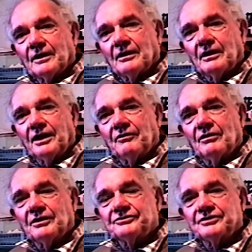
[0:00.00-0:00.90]
Later
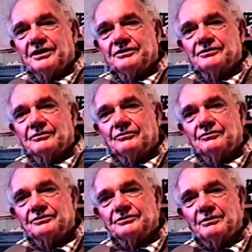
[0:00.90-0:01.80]
on it changed, of
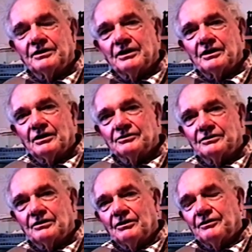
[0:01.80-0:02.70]
course, when they closed
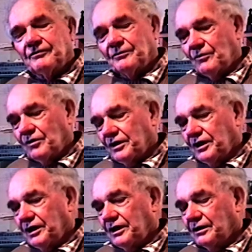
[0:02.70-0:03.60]
the line from
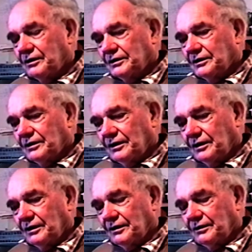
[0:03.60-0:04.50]
Waihi.
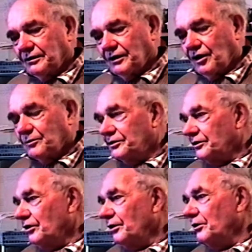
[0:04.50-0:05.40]
They opened the
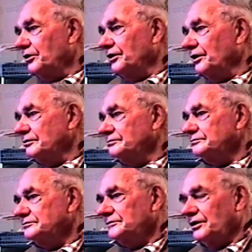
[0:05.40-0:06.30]
Kaimai Tunnel,
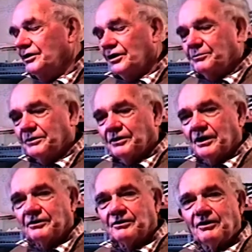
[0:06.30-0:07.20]
and the opening
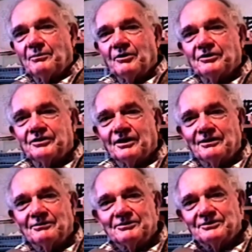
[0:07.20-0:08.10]
day of the Kaimai
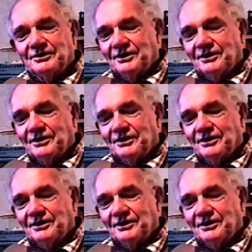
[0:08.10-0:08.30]
Tunnel was,